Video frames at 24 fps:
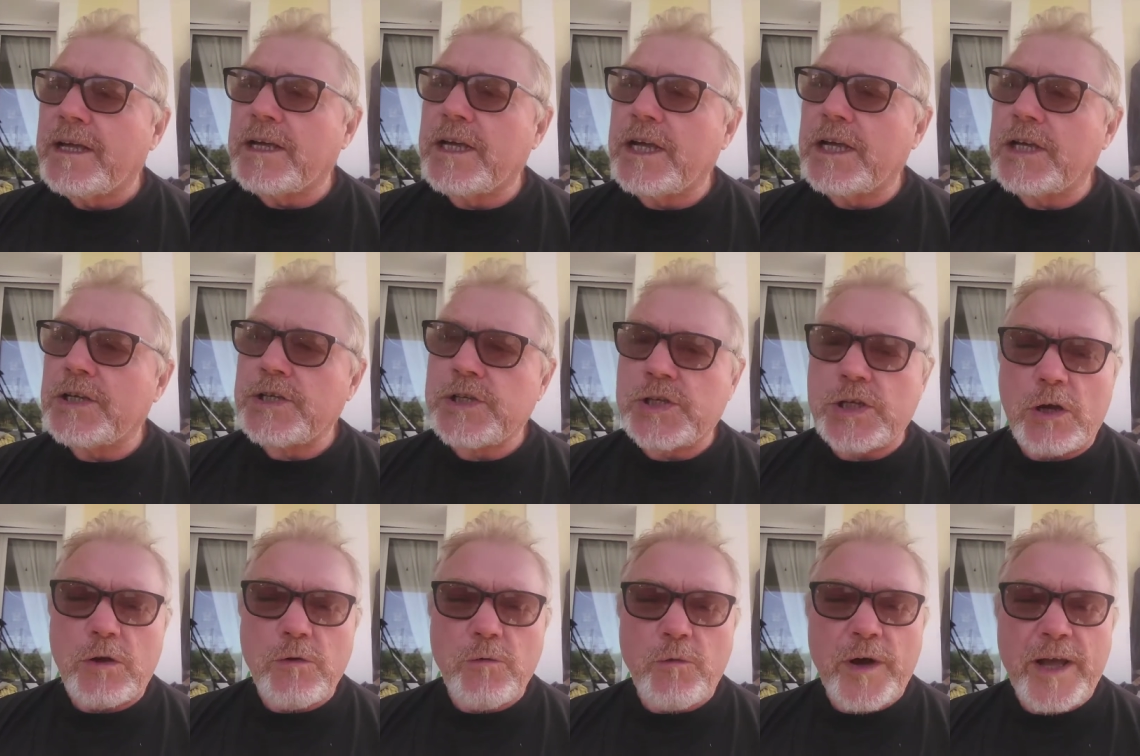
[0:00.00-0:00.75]

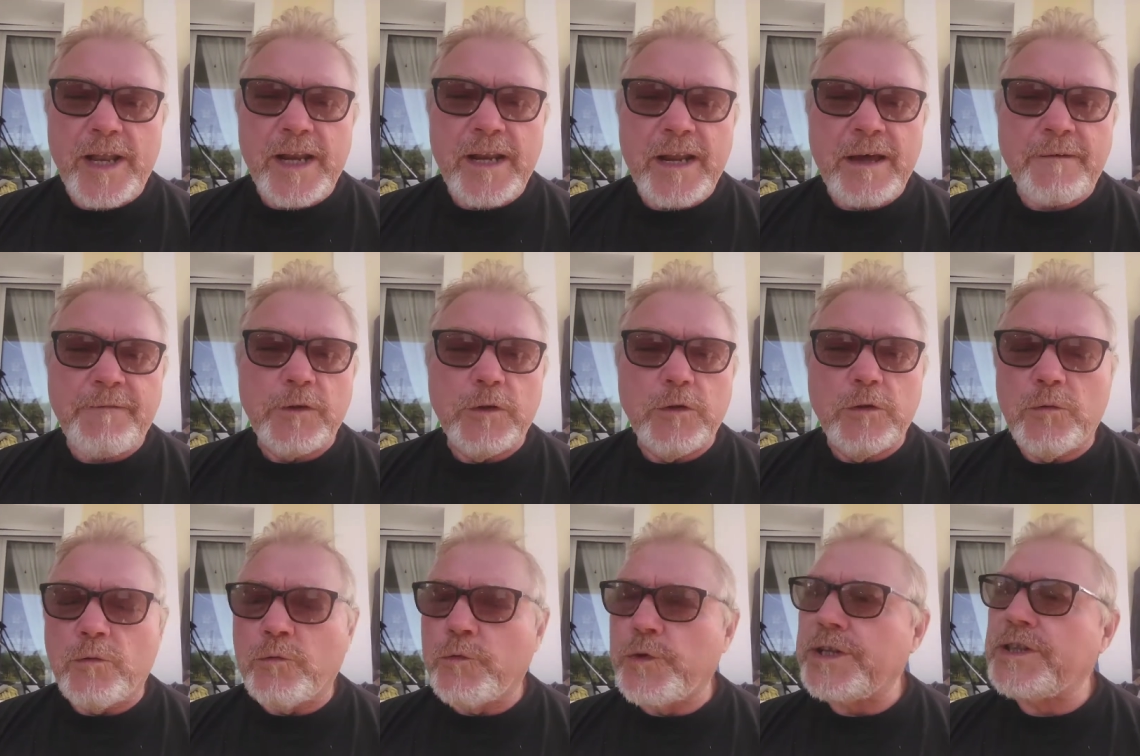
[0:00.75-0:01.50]
So we're
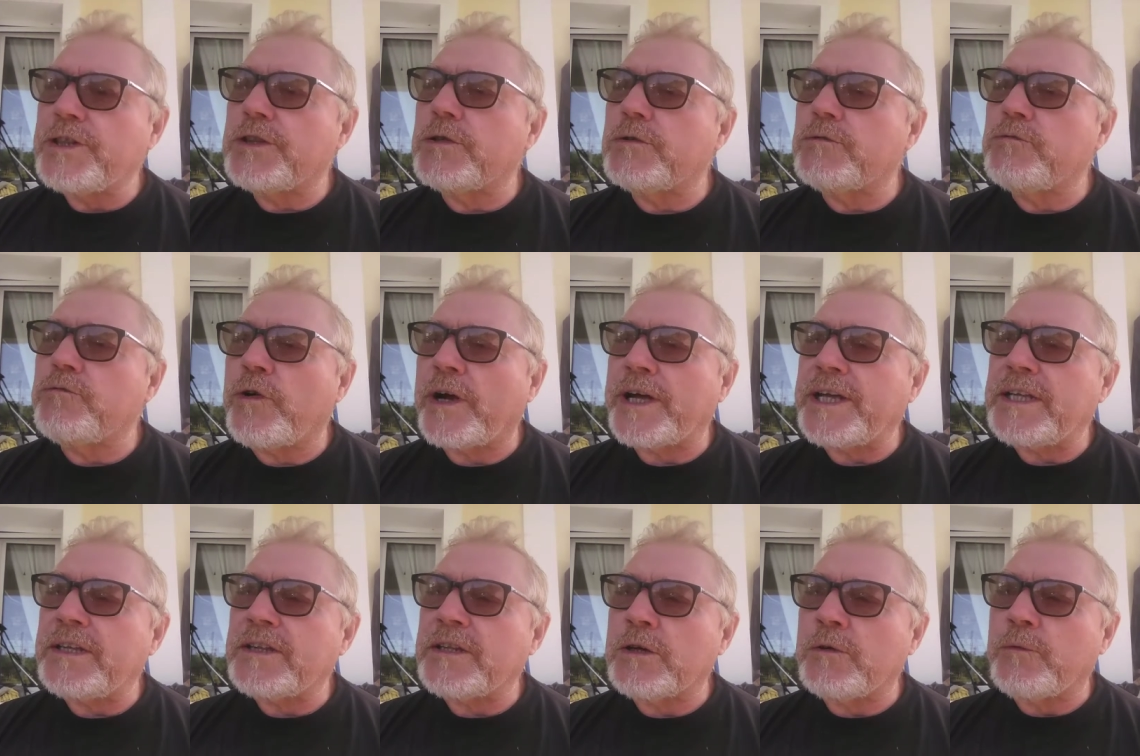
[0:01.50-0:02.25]
level with the
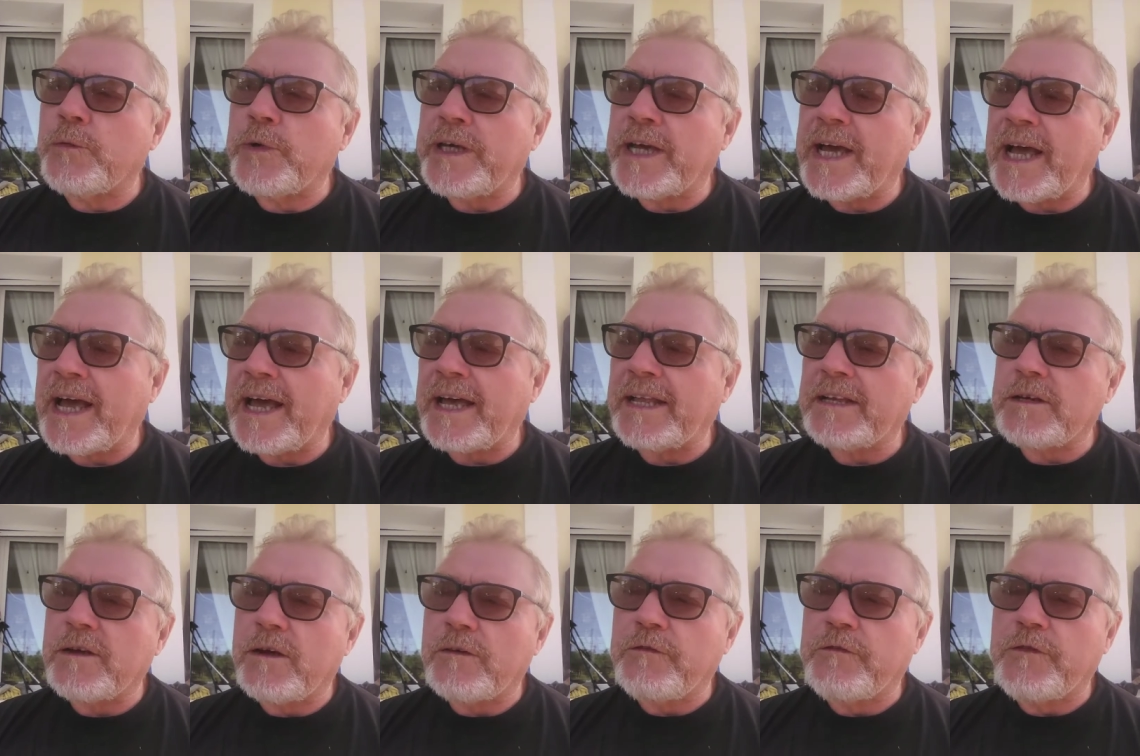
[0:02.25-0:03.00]
rate that we
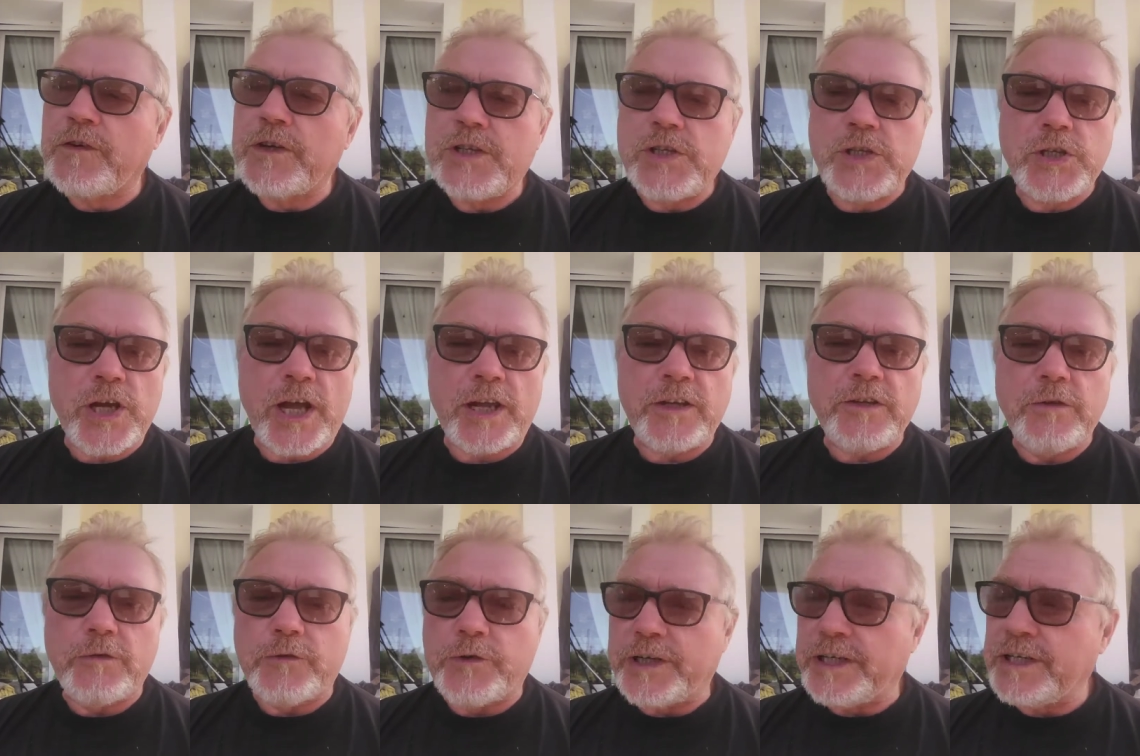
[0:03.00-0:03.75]
had for
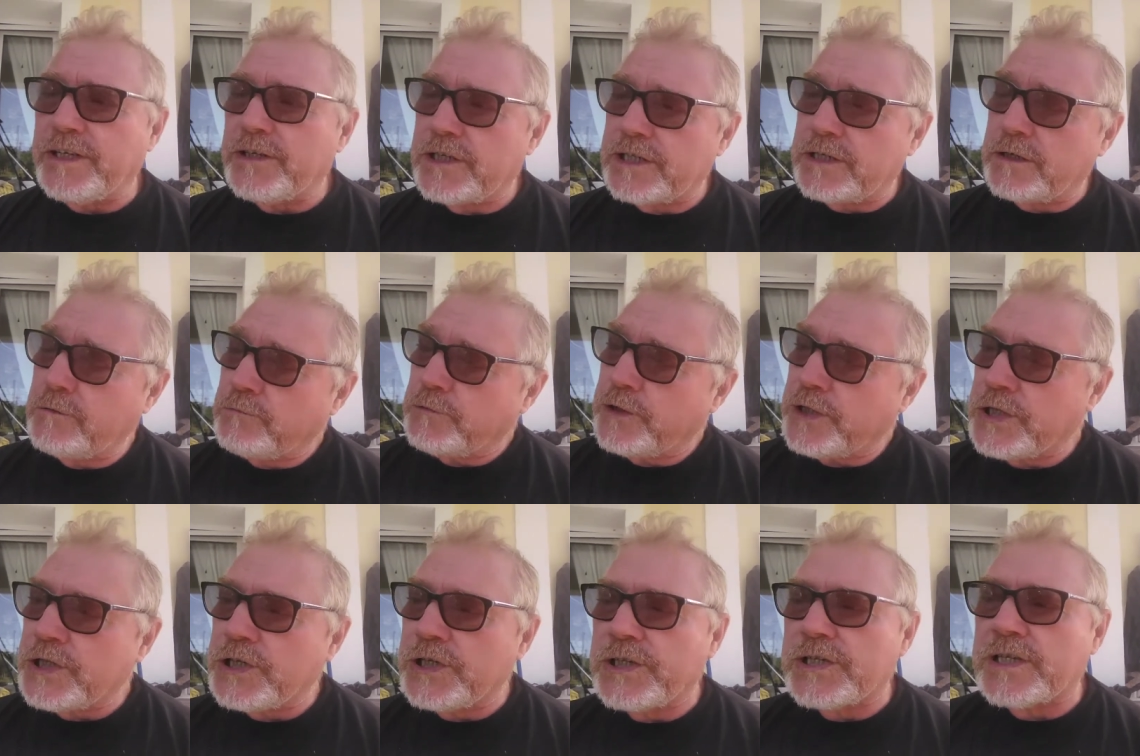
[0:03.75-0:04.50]
January,
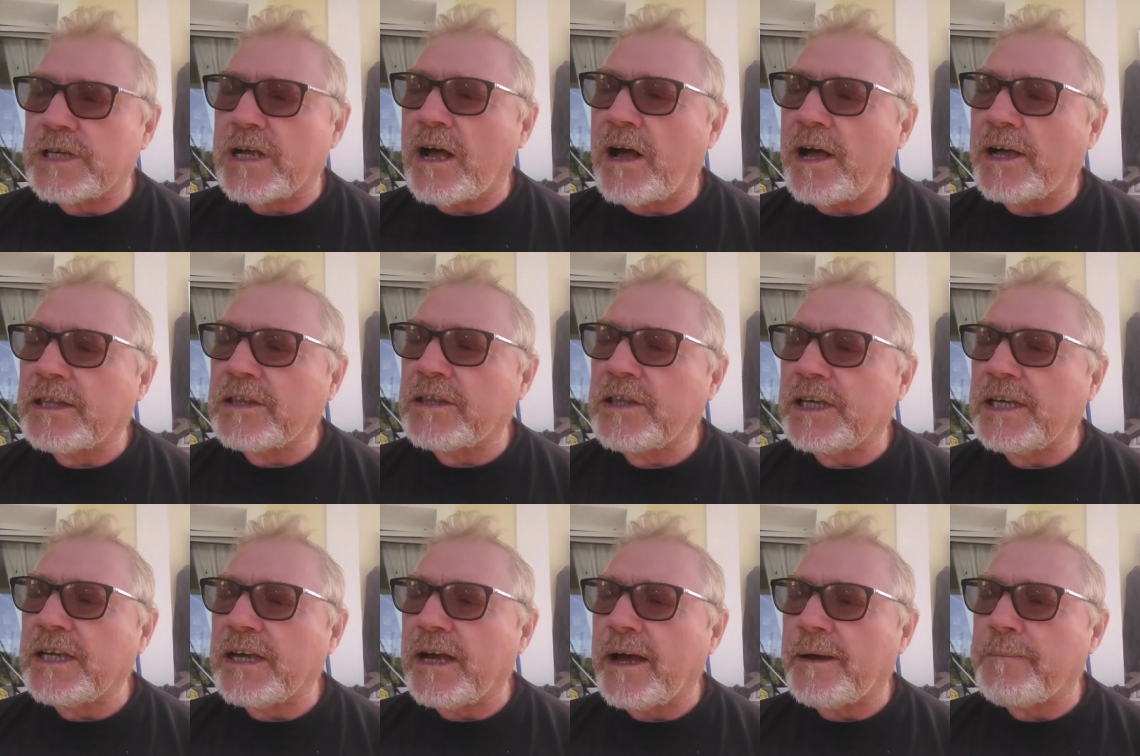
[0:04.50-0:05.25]
which is, I
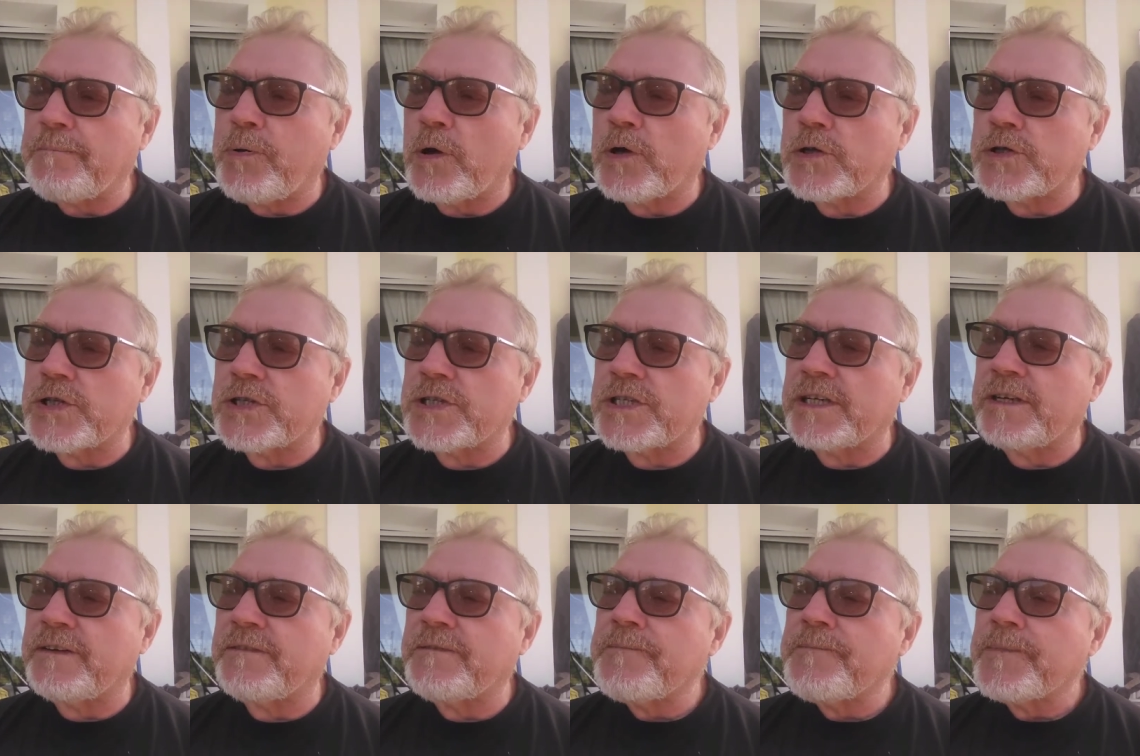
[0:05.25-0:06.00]
think, a
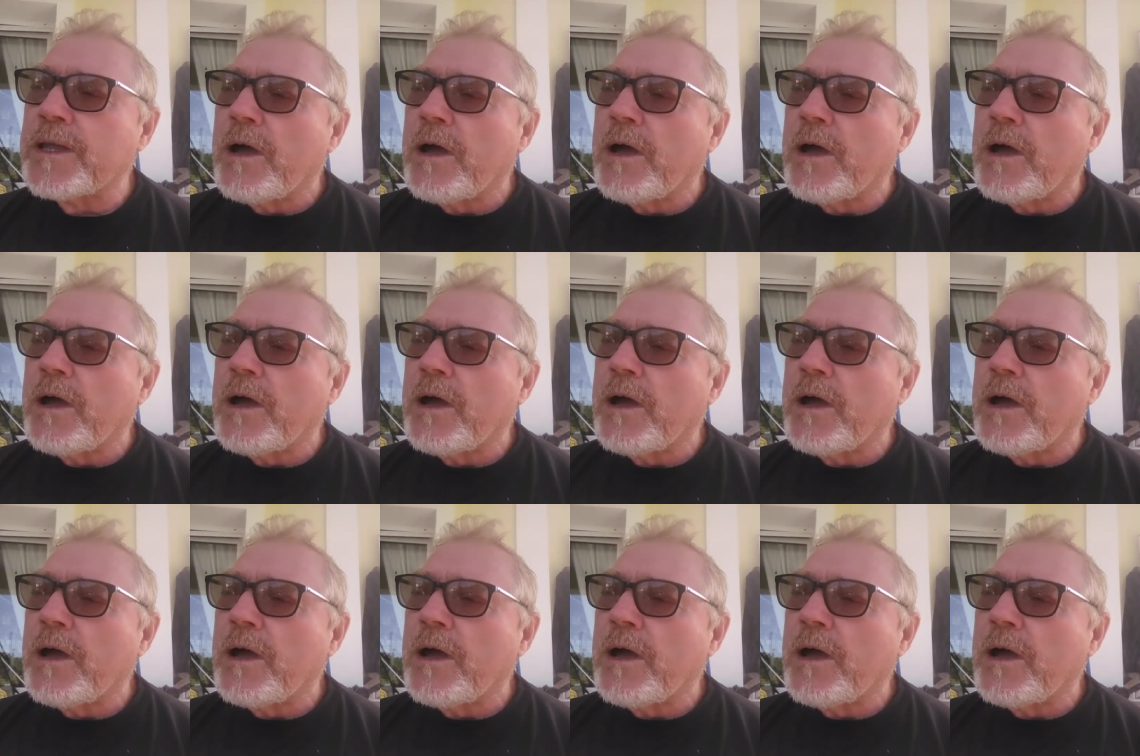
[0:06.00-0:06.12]
positive.